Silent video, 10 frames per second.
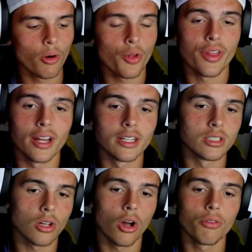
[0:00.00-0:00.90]
Well, that
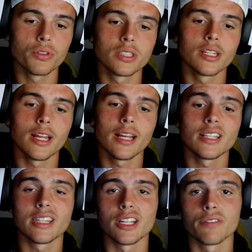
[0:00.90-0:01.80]
is all for
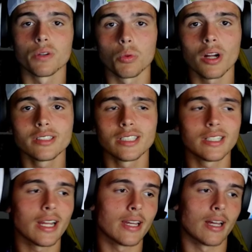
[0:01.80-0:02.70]
today. Thank you for
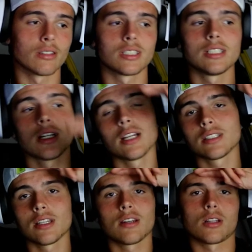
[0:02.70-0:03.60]
watching, and I'll see you
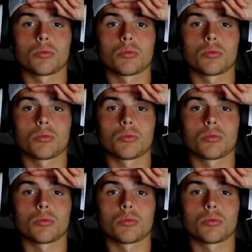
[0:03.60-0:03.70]
guys in the